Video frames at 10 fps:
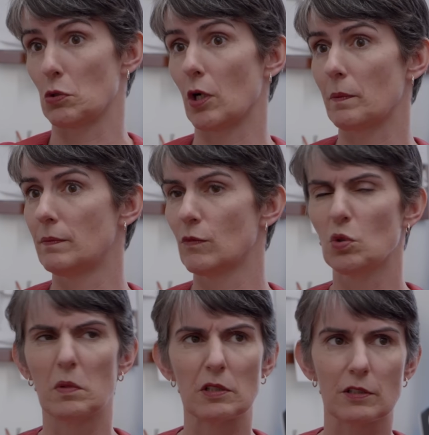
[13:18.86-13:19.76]
drop,
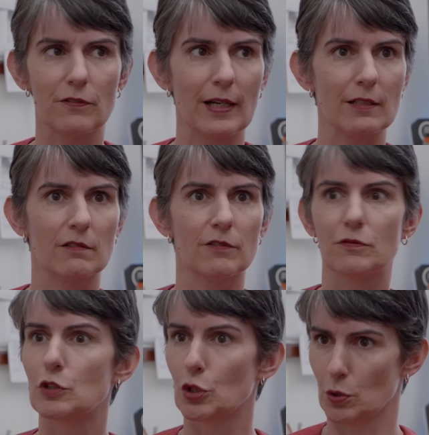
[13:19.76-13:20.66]
almost a factor
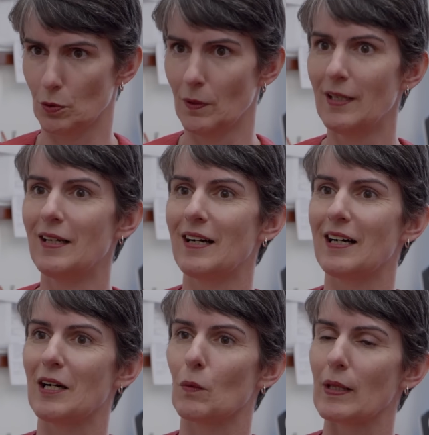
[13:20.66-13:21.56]
of two,
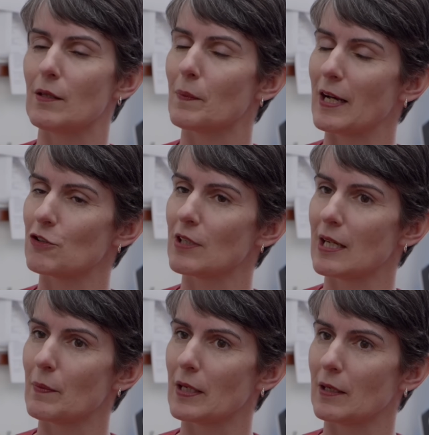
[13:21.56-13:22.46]
uh, when the boundary
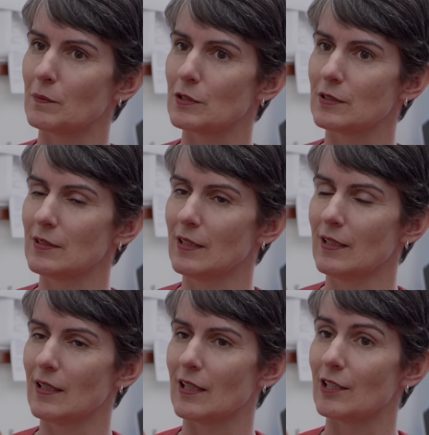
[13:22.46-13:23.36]
layer becomes
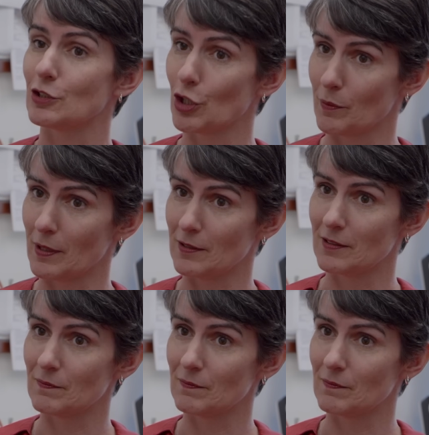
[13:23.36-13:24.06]
uh, turbulent.